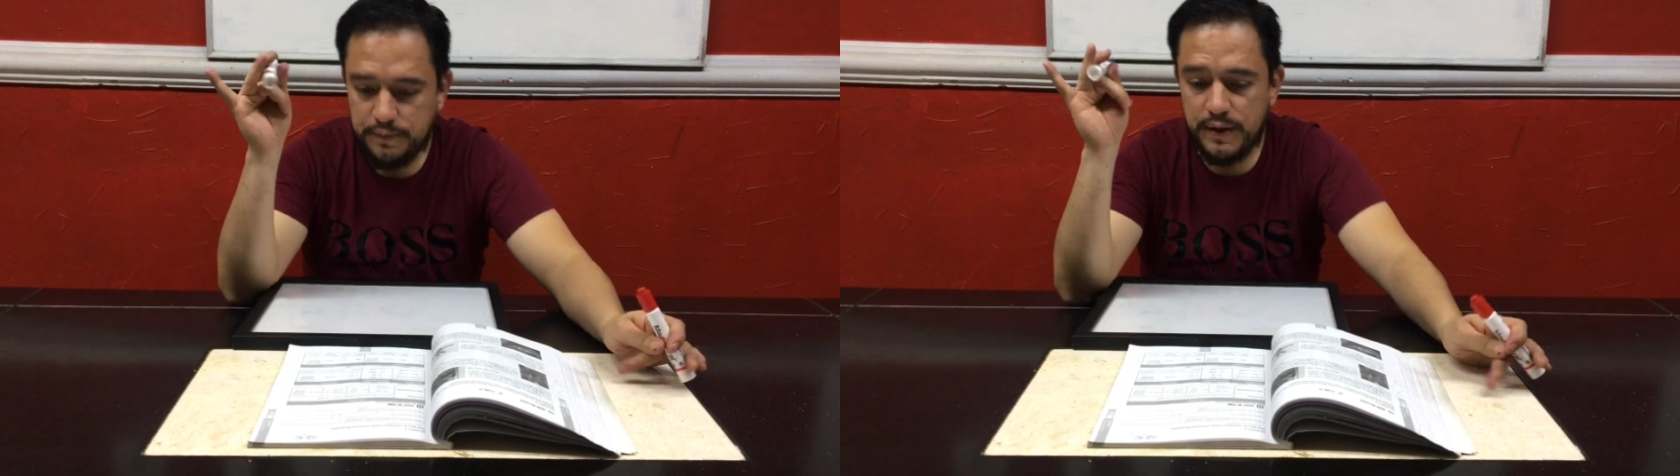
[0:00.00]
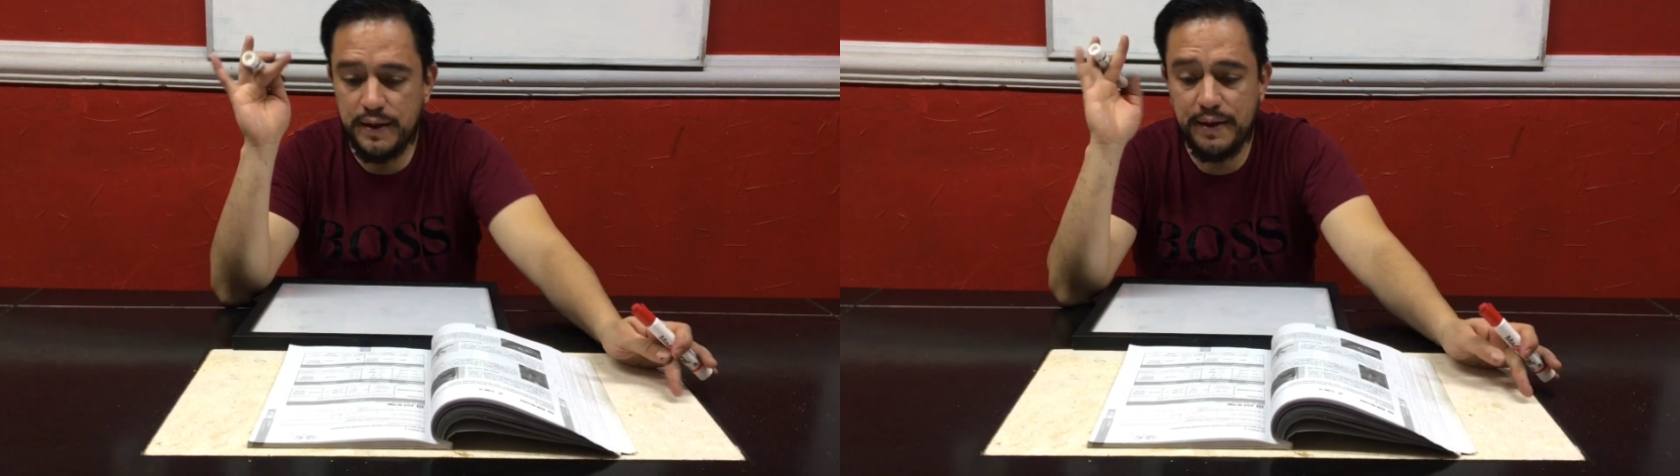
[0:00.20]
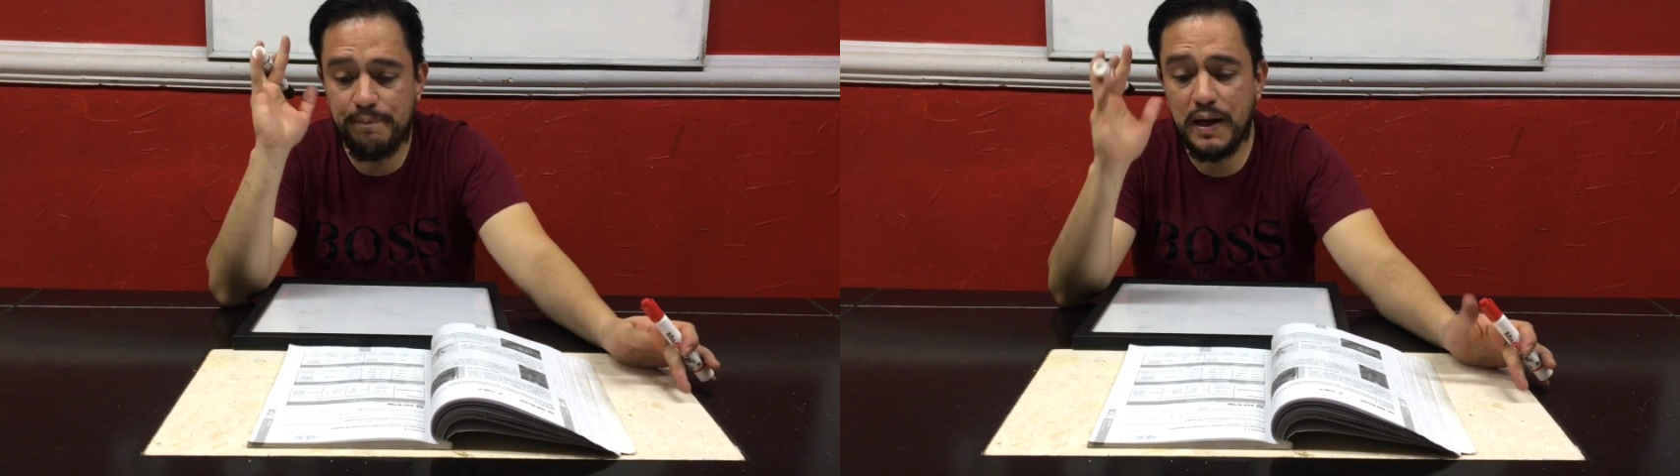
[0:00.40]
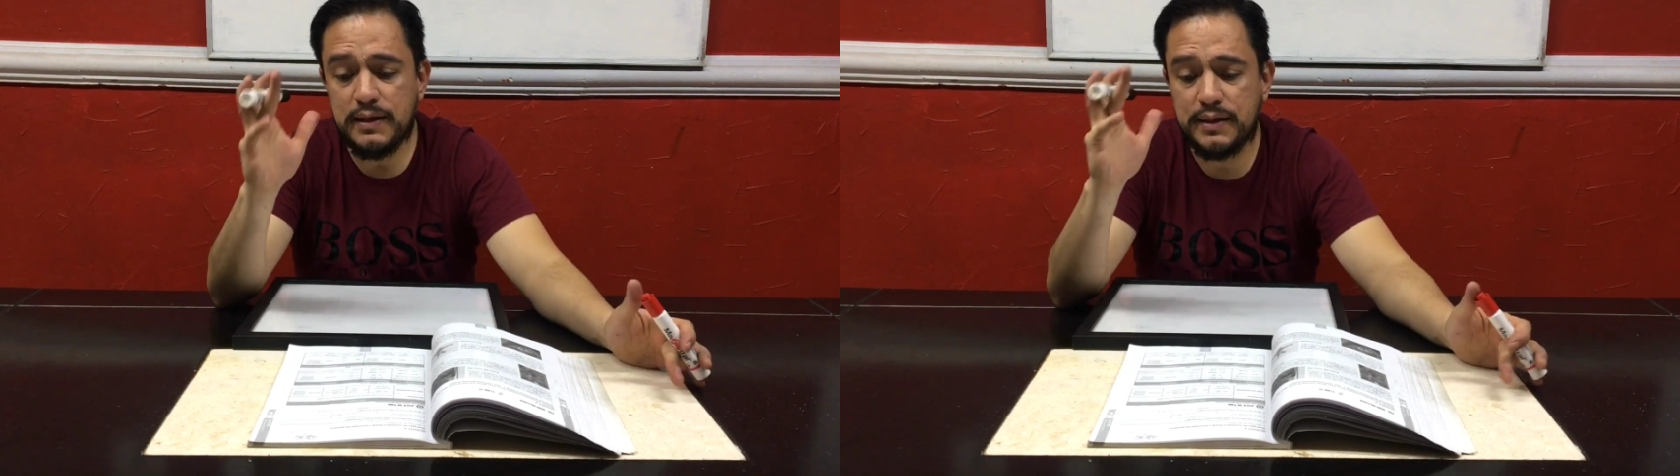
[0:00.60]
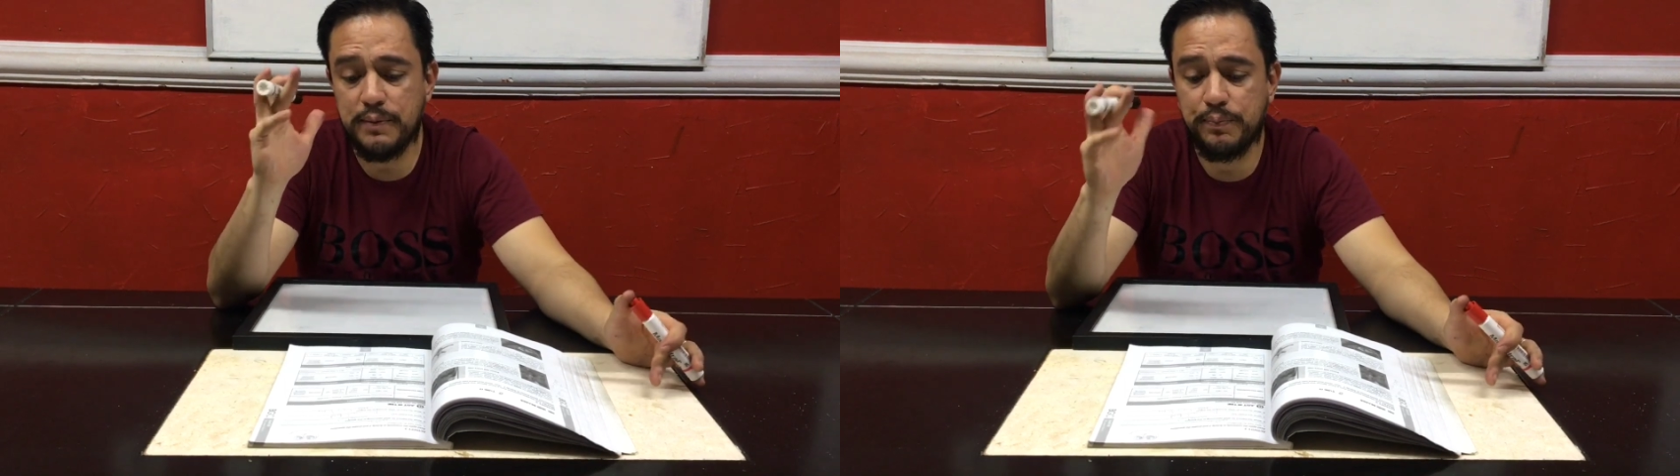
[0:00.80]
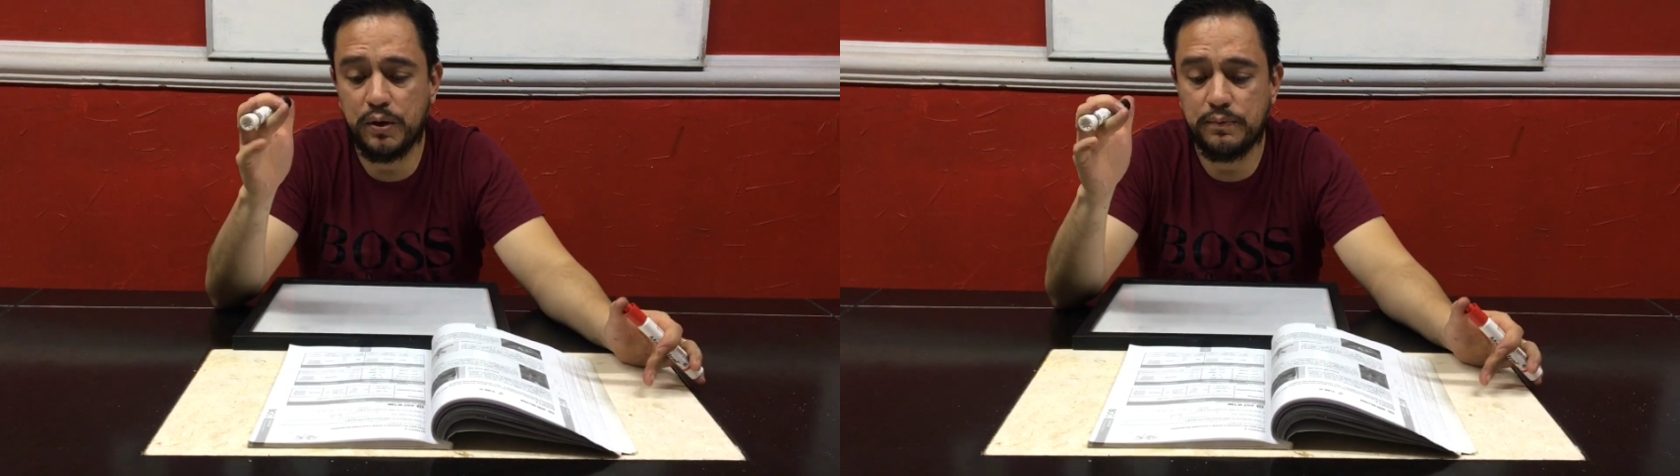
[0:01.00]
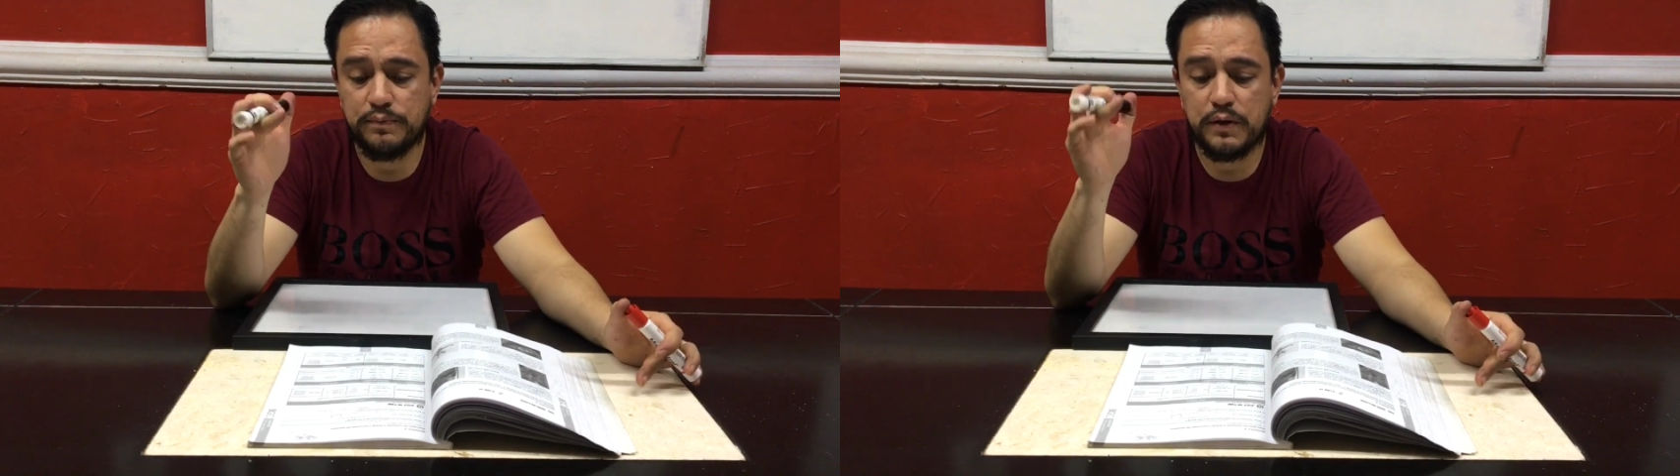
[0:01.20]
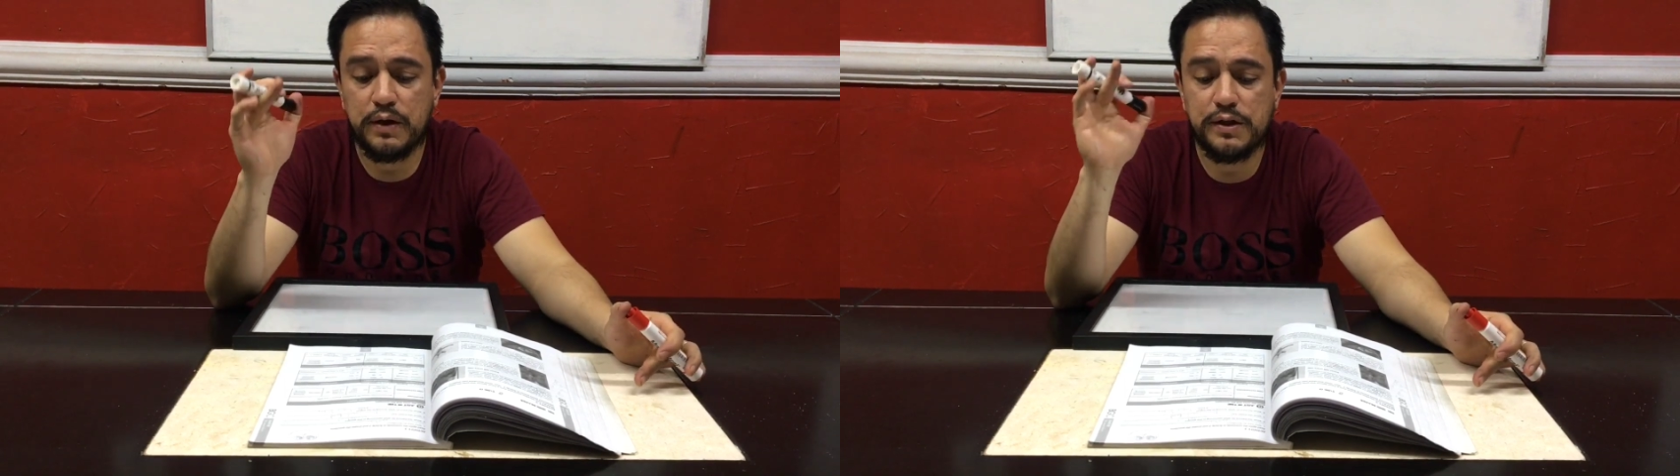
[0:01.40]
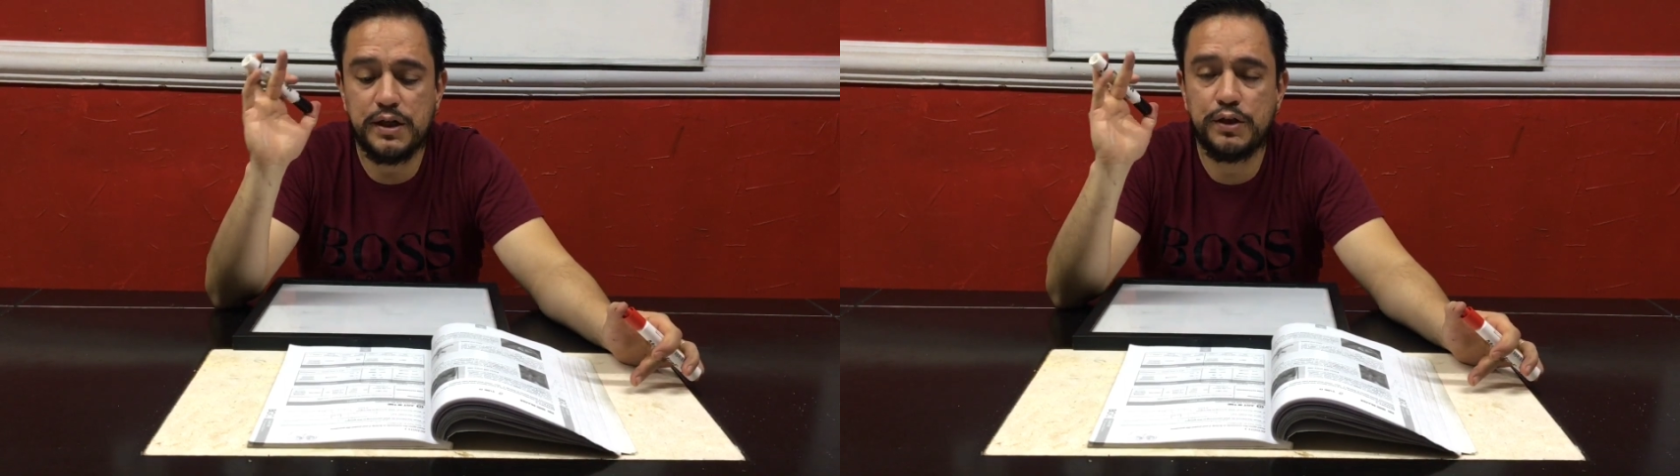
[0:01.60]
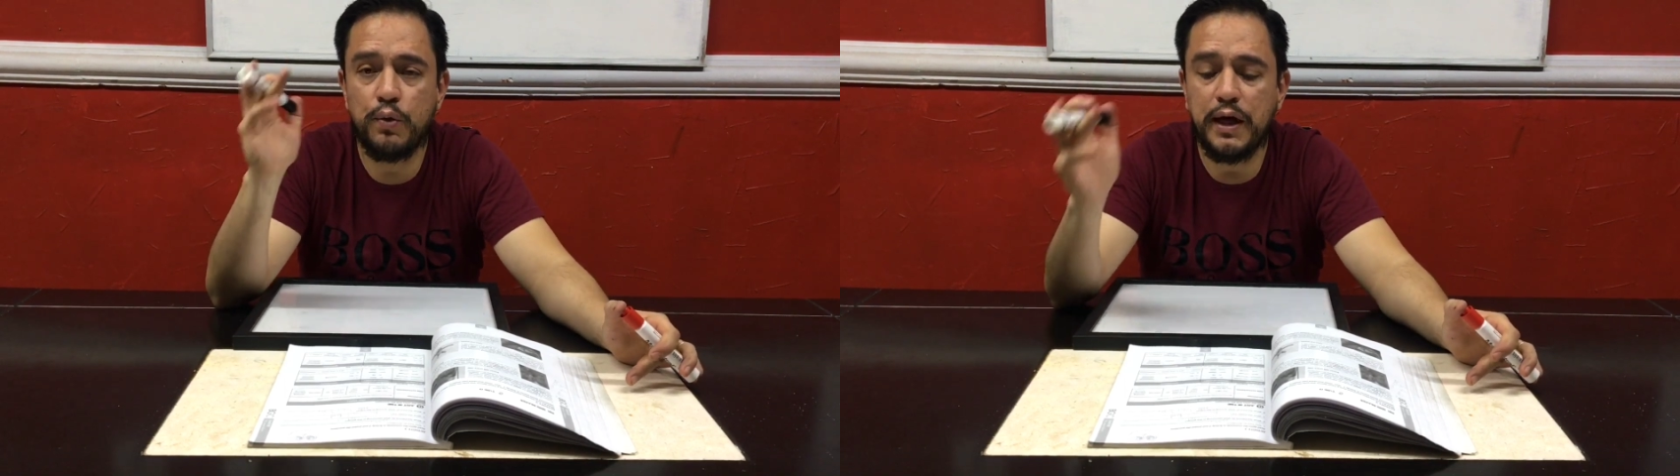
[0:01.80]
the past simple
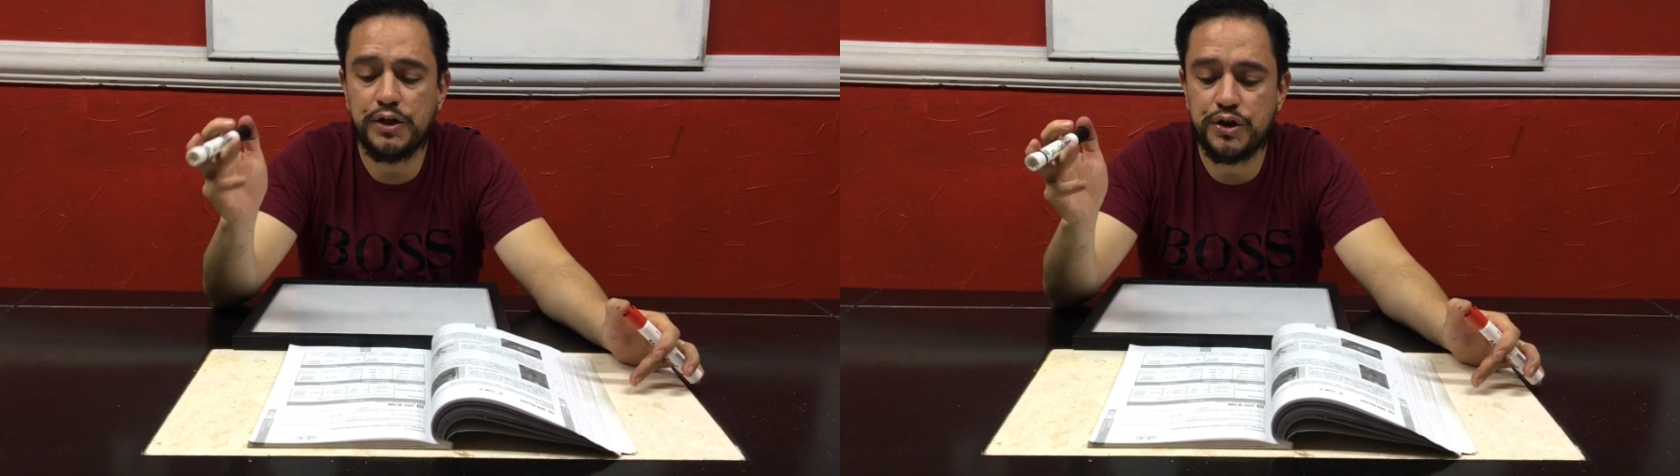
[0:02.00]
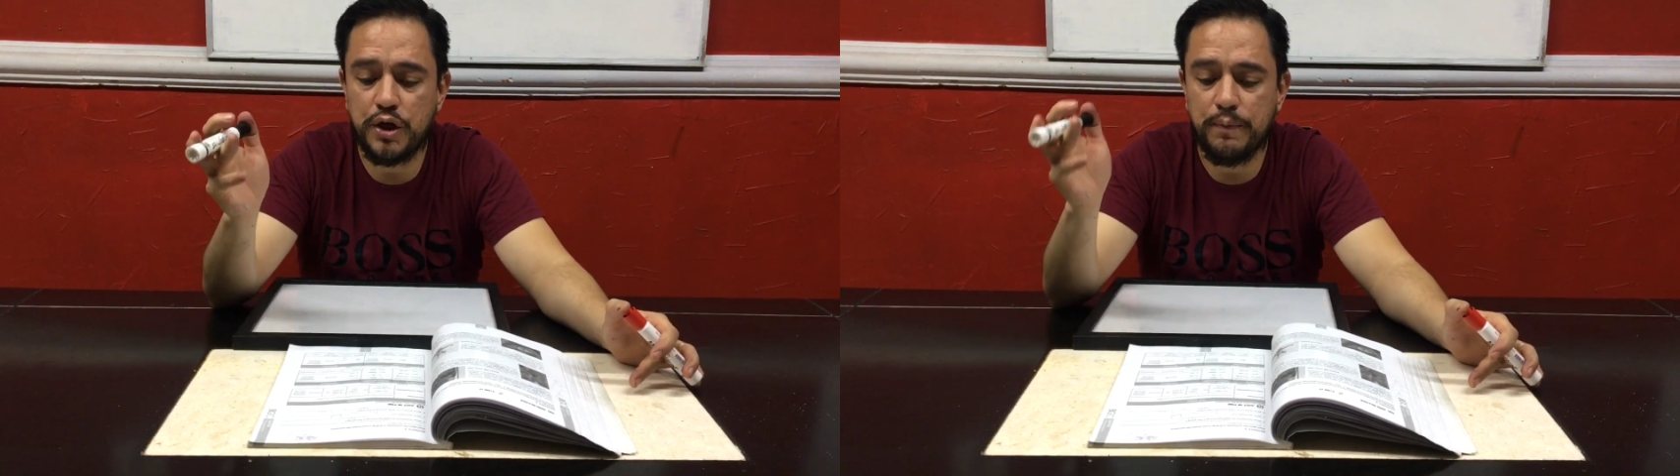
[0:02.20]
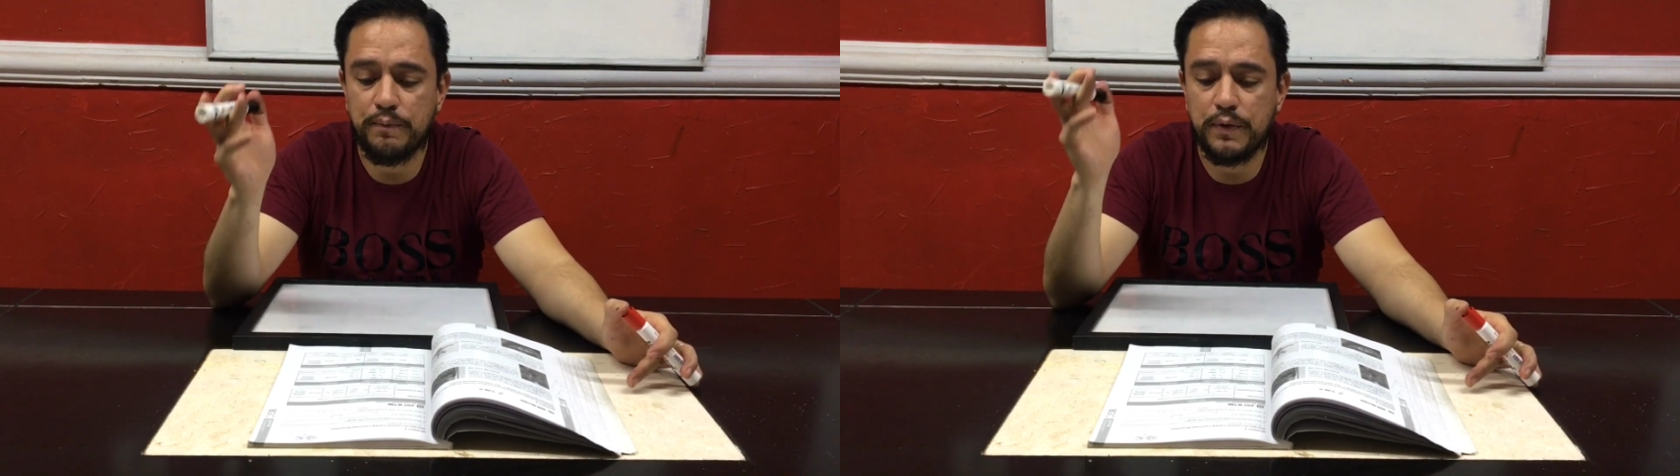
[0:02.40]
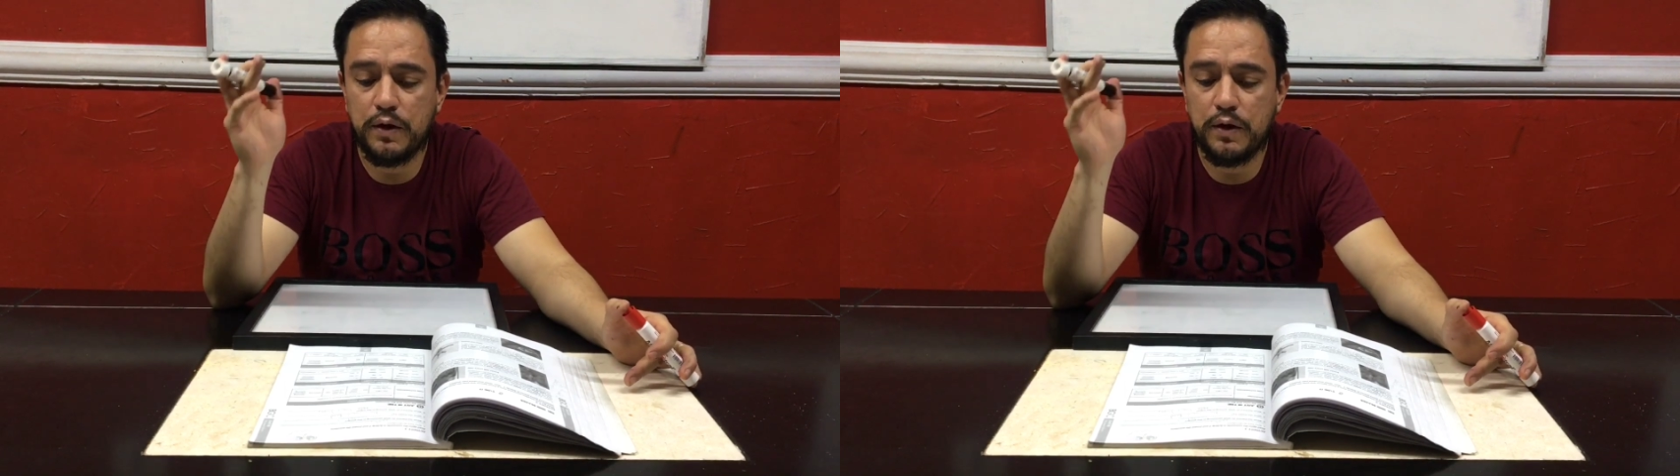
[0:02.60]
situation.